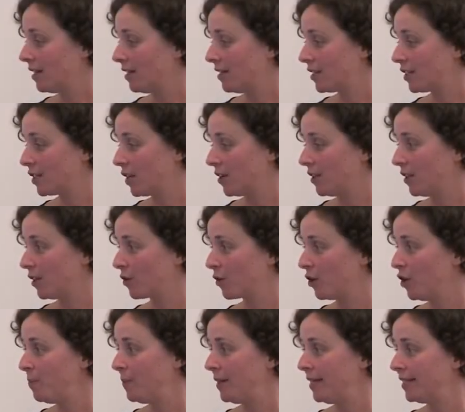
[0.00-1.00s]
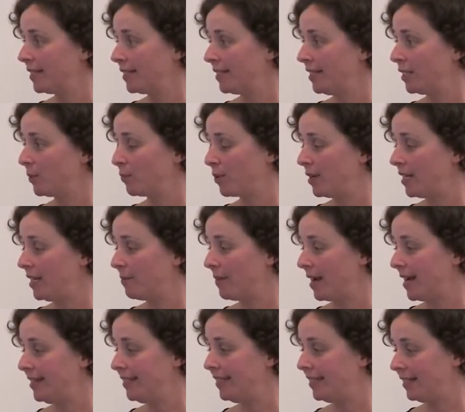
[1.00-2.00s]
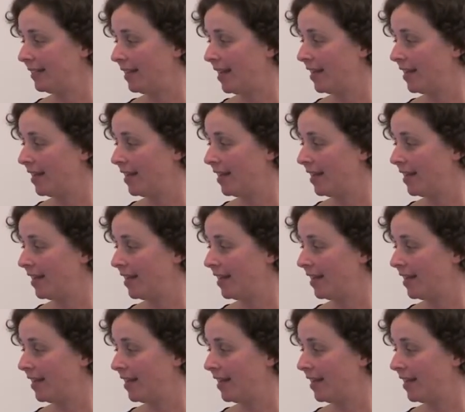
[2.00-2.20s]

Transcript: So the group is pretty amazing.